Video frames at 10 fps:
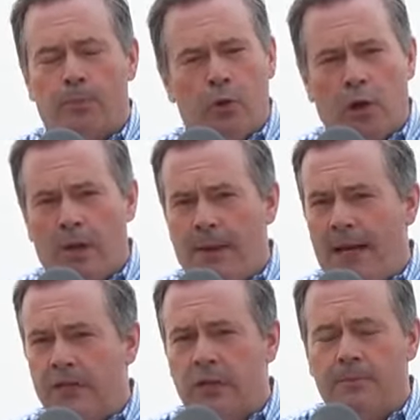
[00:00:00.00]
put on a
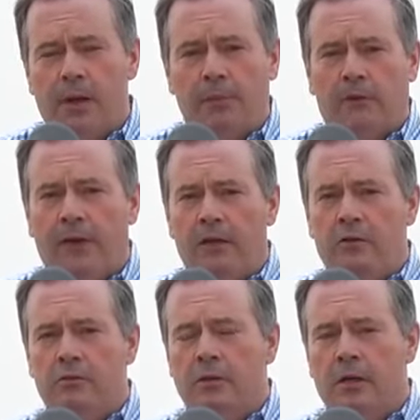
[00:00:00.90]
mask in a public
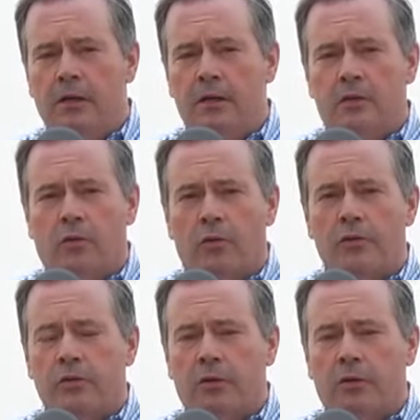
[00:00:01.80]
venue indoors,